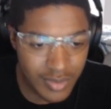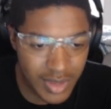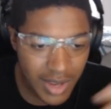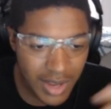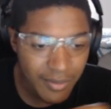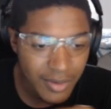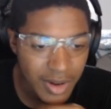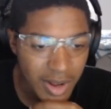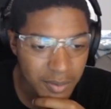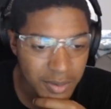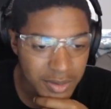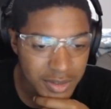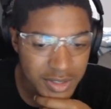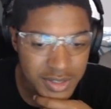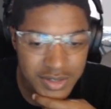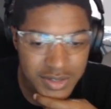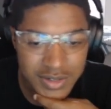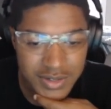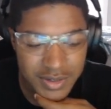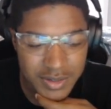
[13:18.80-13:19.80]
I forgot what Leech
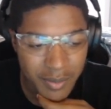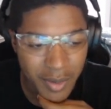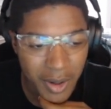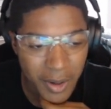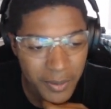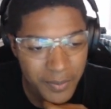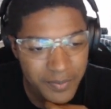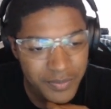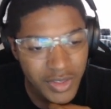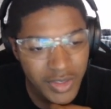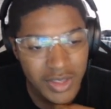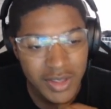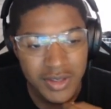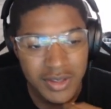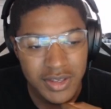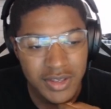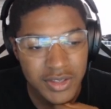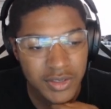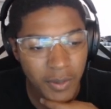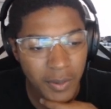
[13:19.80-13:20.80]
Seed's about.
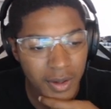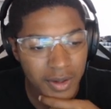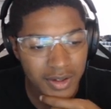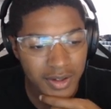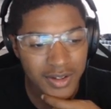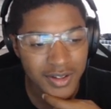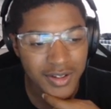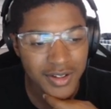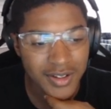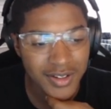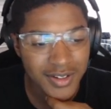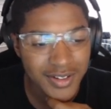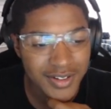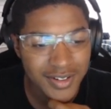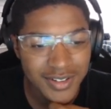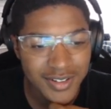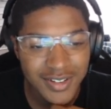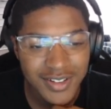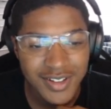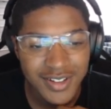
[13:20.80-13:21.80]
Either way,
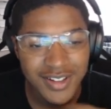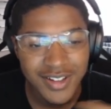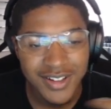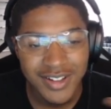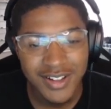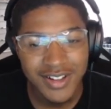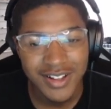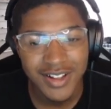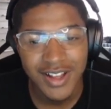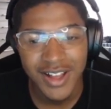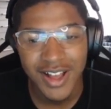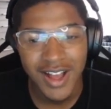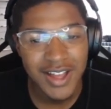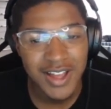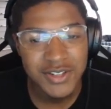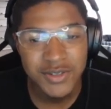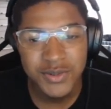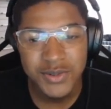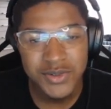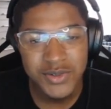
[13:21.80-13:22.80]
uh...
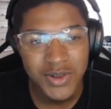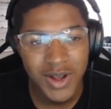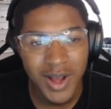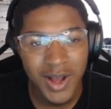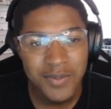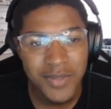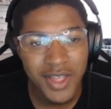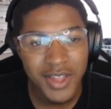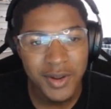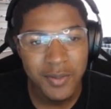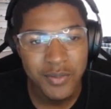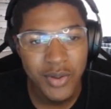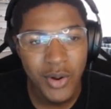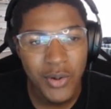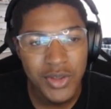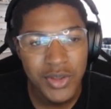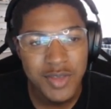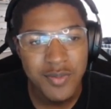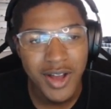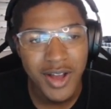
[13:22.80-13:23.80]
Honestly, I'm not a
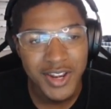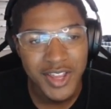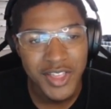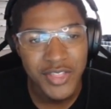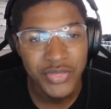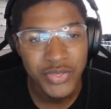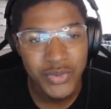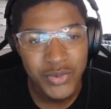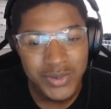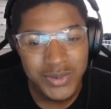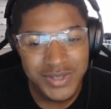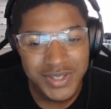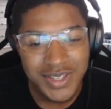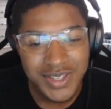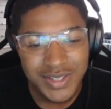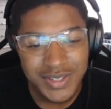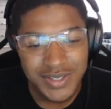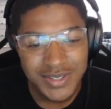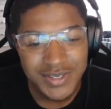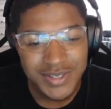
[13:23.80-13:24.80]
Pokemon
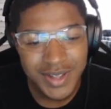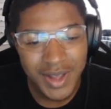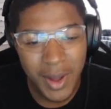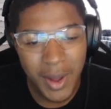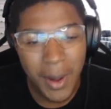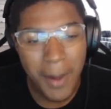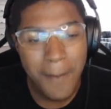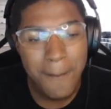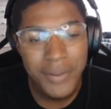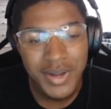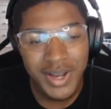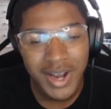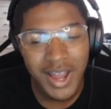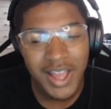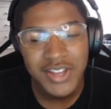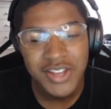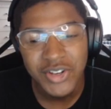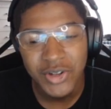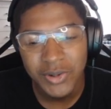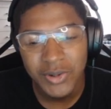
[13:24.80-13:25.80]
enthusiast, but I
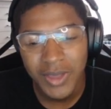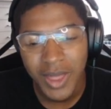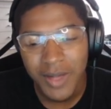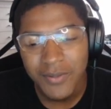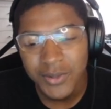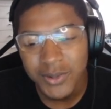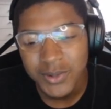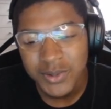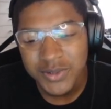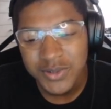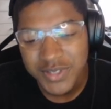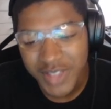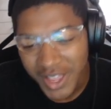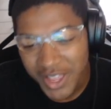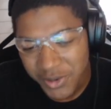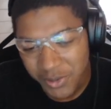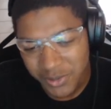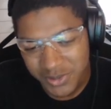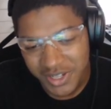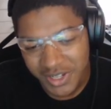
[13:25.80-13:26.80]
know levels, I
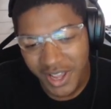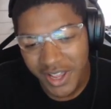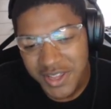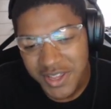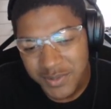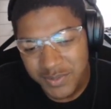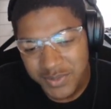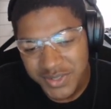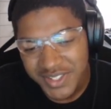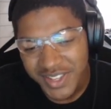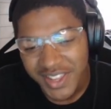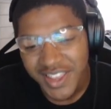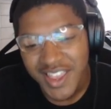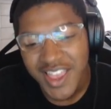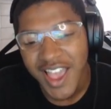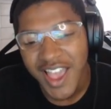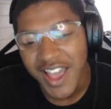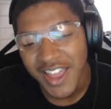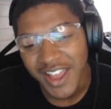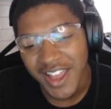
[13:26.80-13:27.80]
know types,
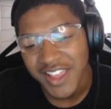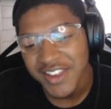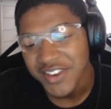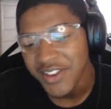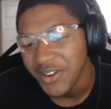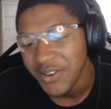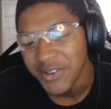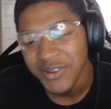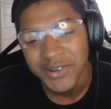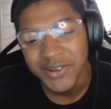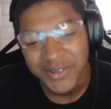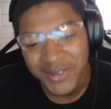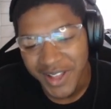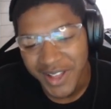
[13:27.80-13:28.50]
and I know